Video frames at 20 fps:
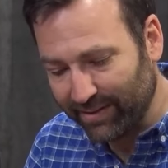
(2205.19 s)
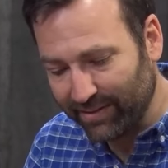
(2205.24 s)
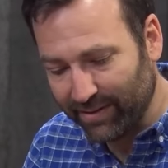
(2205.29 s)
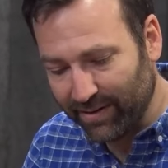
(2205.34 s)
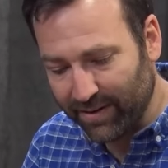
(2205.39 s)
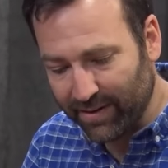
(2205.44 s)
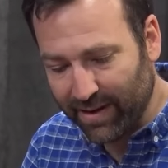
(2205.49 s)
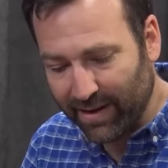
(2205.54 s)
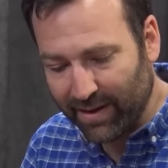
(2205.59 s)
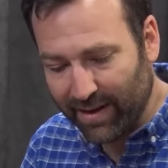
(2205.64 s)

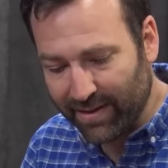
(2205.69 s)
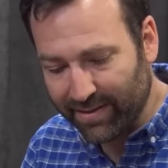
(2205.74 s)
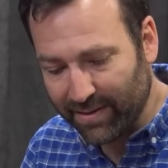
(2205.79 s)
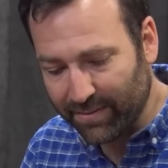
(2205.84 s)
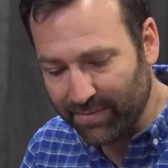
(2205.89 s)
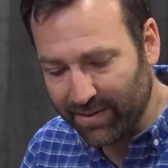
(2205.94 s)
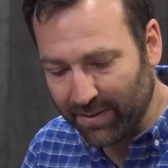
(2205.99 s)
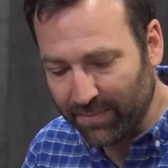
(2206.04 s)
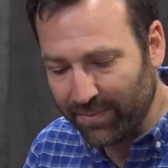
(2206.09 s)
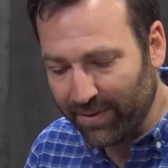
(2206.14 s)
you know,
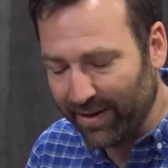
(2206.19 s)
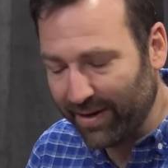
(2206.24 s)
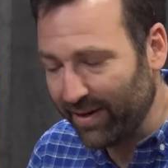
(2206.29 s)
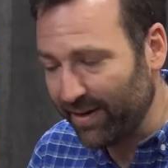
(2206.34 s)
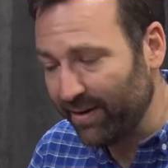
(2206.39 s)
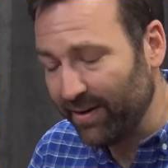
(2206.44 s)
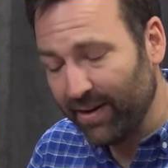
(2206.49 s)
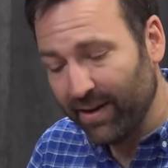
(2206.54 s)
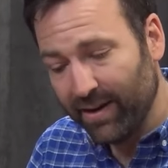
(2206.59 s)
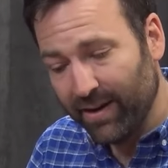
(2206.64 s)
SMDP
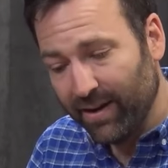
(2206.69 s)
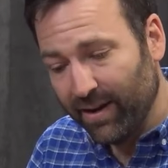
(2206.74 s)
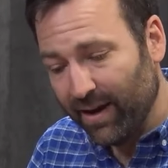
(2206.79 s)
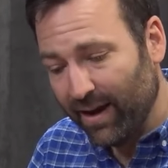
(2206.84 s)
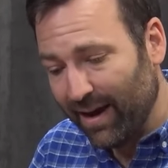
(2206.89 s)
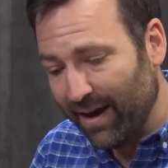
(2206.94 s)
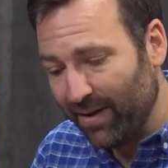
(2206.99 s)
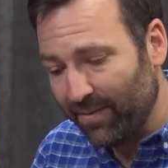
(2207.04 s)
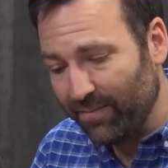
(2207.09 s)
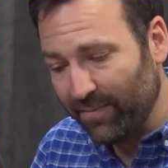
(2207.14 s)
and
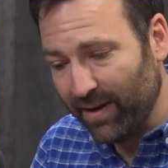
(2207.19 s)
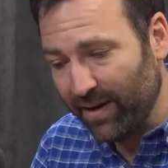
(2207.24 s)
um,